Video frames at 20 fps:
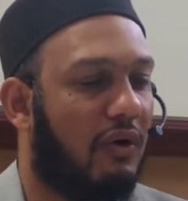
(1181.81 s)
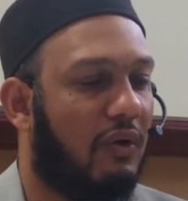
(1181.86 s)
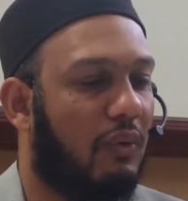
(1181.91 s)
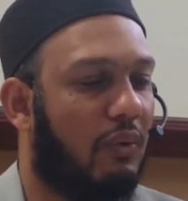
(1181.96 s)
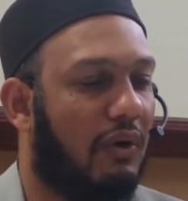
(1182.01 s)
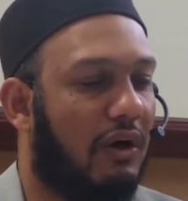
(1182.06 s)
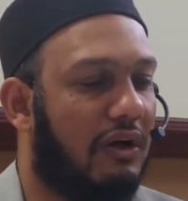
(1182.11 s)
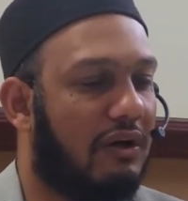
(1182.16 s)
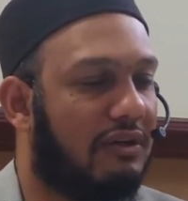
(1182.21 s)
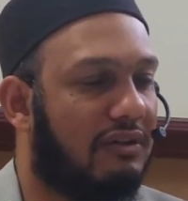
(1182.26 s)

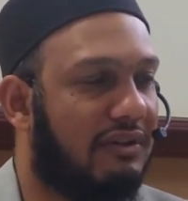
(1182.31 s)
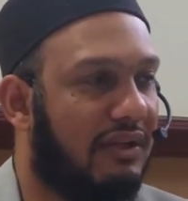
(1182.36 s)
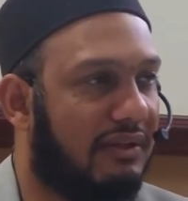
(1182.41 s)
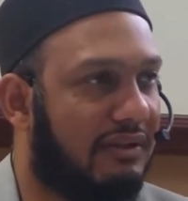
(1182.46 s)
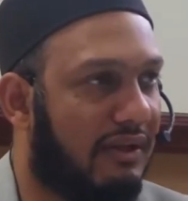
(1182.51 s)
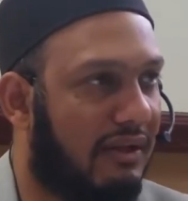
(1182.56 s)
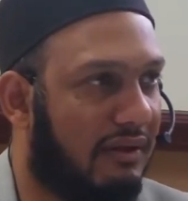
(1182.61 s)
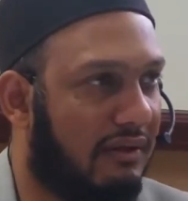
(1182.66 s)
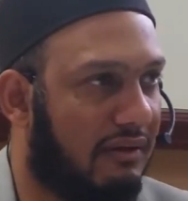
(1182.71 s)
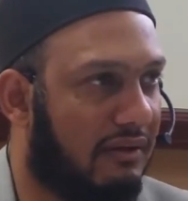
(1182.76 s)

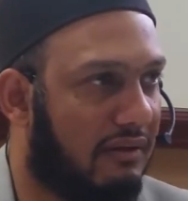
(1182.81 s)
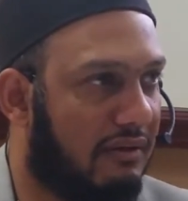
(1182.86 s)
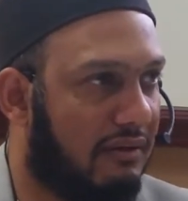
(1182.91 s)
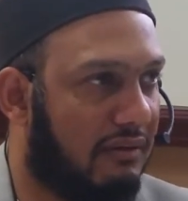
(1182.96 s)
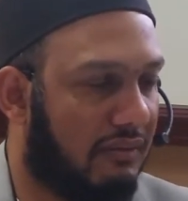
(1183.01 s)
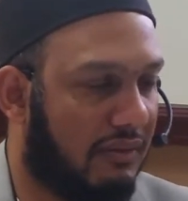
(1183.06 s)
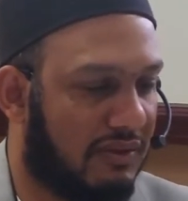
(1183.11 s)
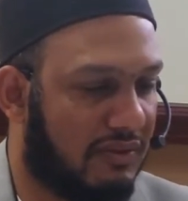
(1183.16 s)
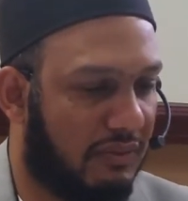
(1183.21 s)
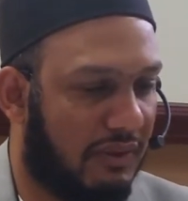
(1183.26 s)
wardatan.
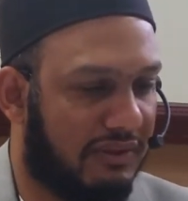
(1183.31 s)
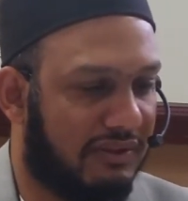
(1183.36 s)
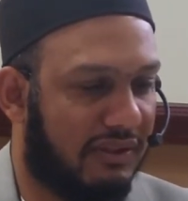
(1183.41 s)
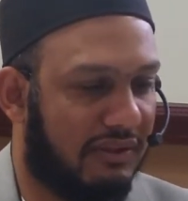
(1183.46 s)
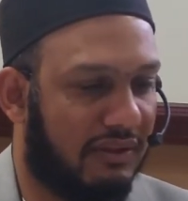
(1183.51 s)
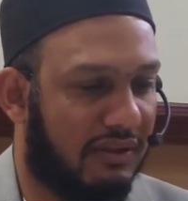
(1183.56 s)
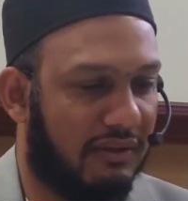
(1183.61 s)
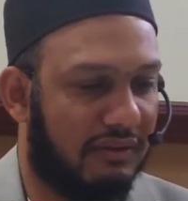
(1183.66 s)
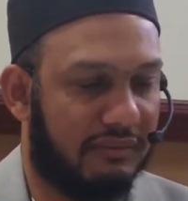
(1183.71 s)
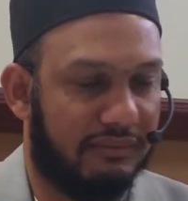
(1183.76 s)
What's
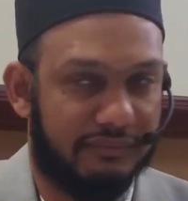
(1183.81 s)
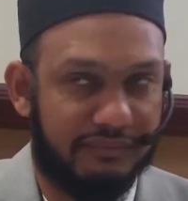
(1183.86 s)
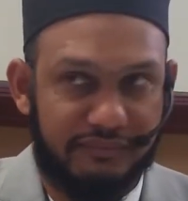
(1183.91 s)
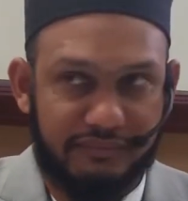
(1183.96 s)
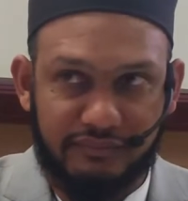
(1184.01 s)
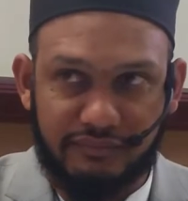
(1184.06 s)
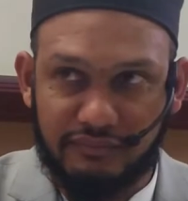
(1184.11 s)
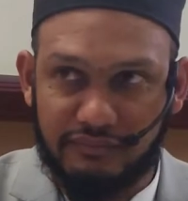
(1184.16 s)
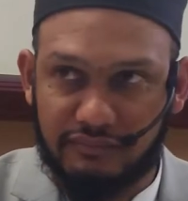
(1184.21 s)
wardatan?